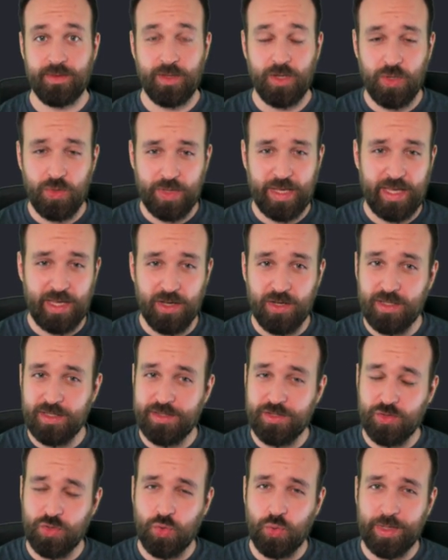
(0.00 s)
Okay,
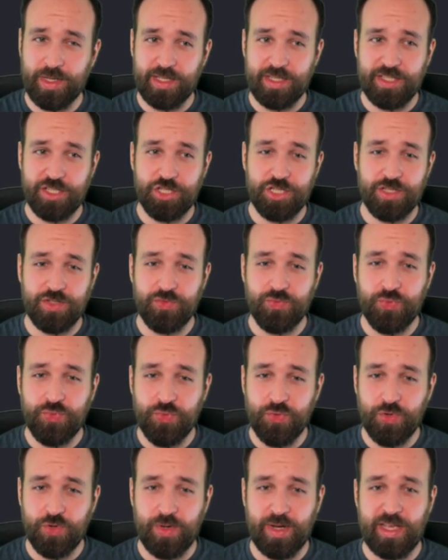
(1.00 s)
also quick addition
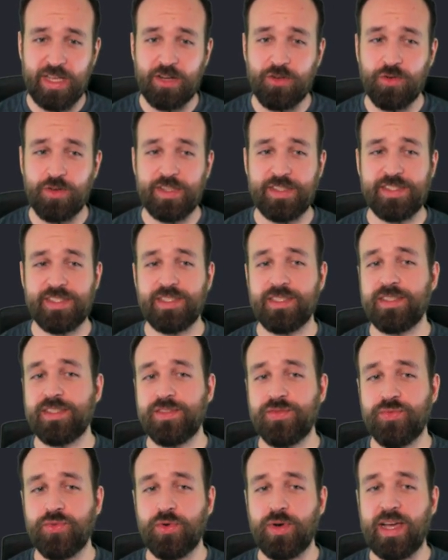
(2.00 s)
for Android since
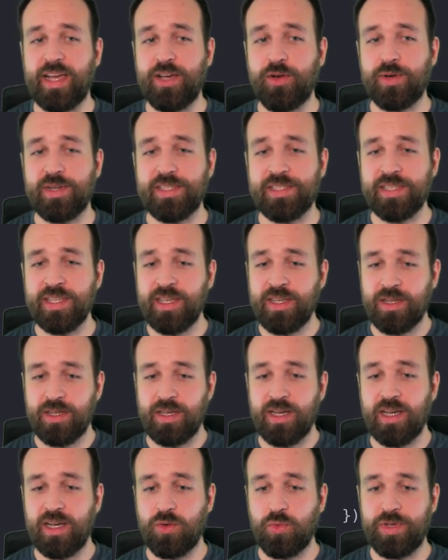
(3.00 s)
for iOS
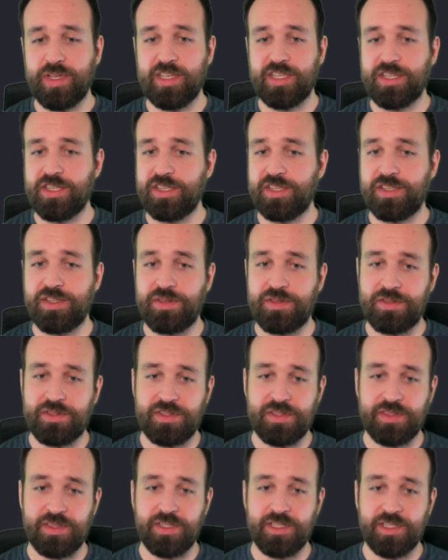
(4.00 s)
uh, we can use
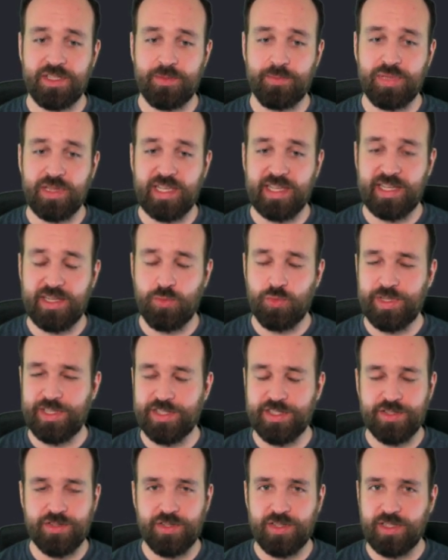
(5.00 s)
the plugin we
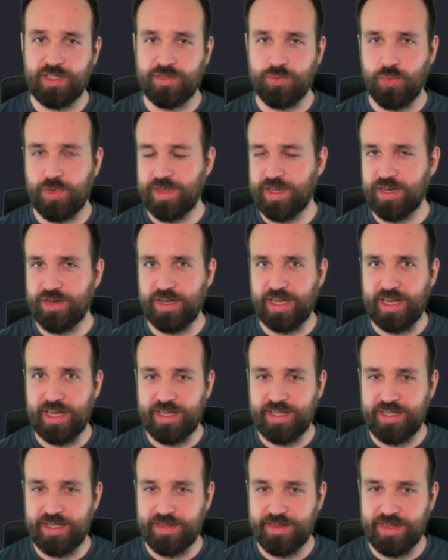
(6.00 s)
installed without
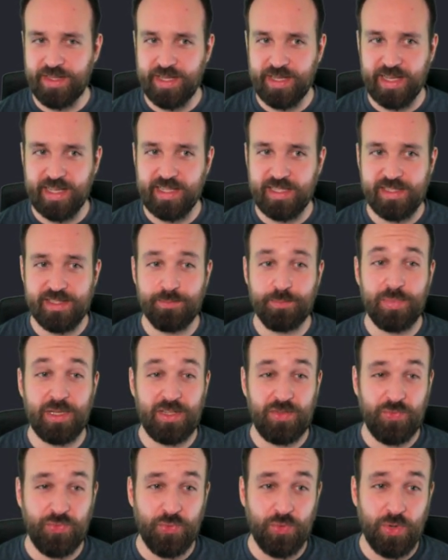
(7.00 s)
anything else, but
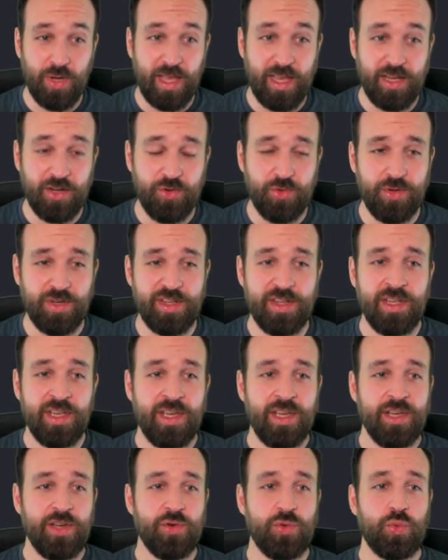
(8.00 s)
for Android
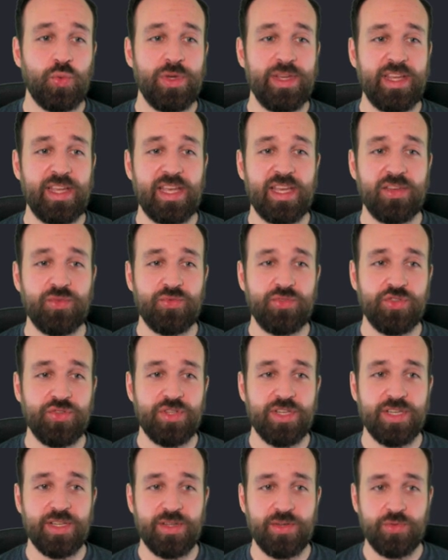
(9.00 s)
we have to
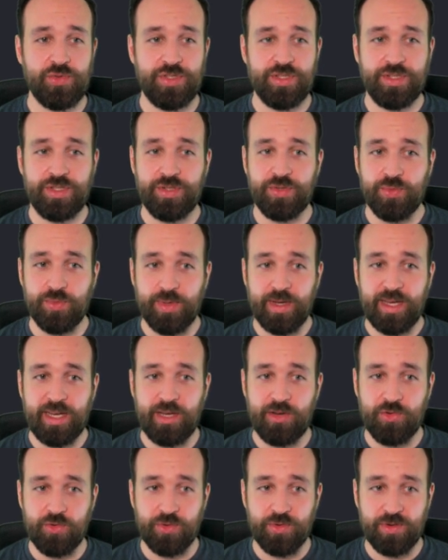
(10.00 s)
go to
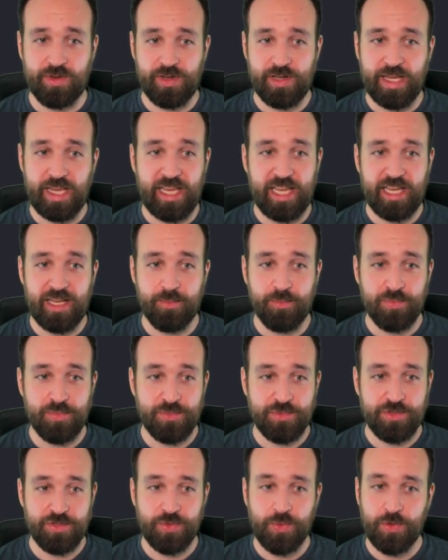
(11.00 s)
Android app
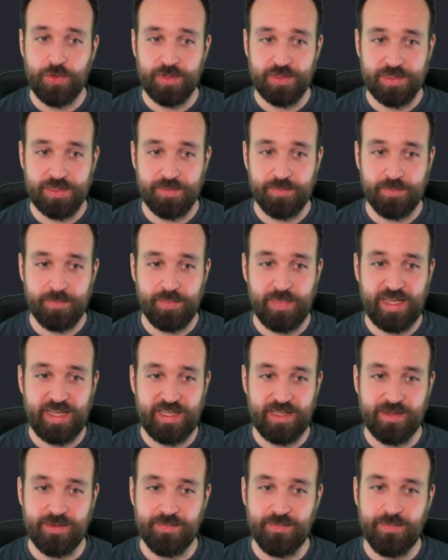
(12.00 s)
source
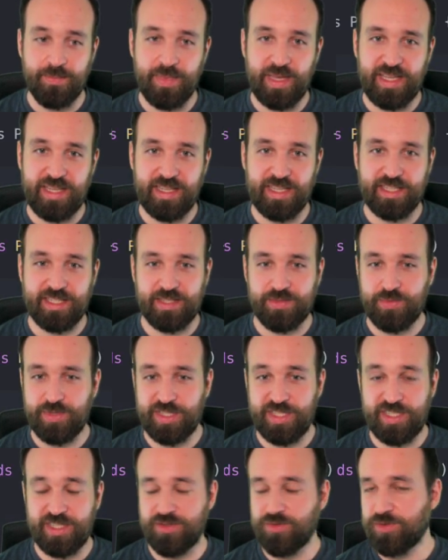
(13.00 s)
main main
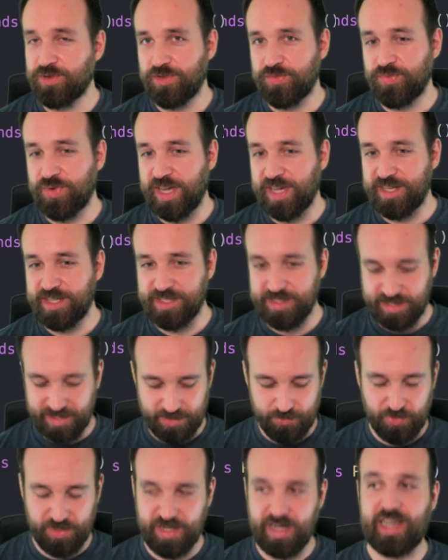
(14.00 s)
activity or find it
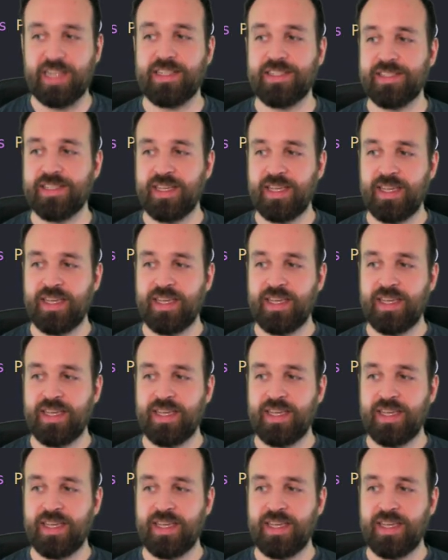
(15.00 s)
somewhere else